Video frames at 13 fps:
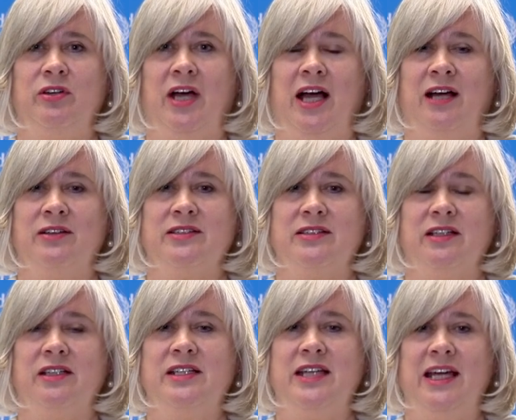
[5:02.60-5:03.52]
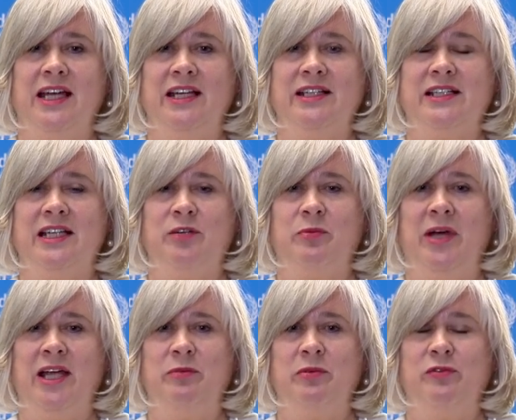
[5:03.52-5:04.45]
your house contains lead
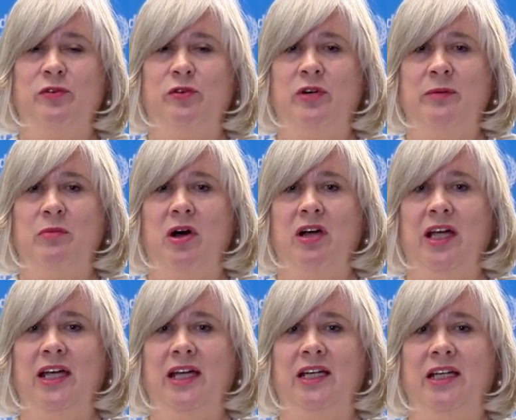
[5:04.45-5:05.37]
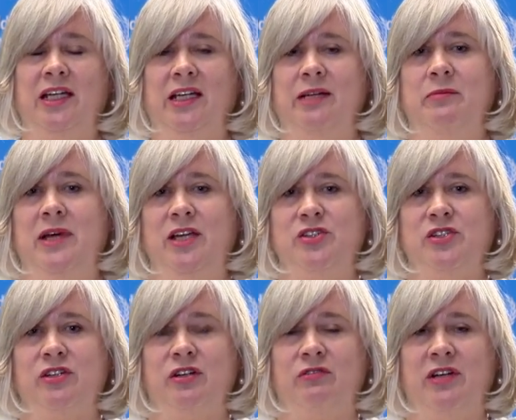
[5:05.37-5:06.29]
paint before embarking in any
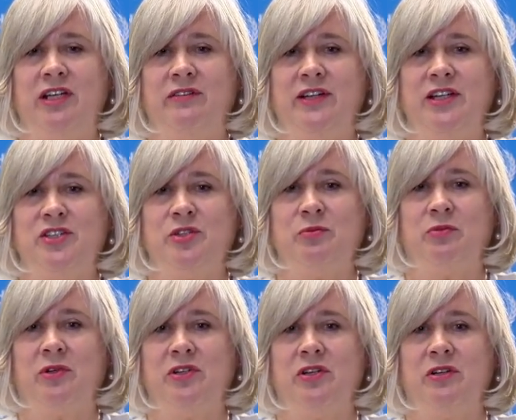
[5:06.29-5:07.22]
major renovation pro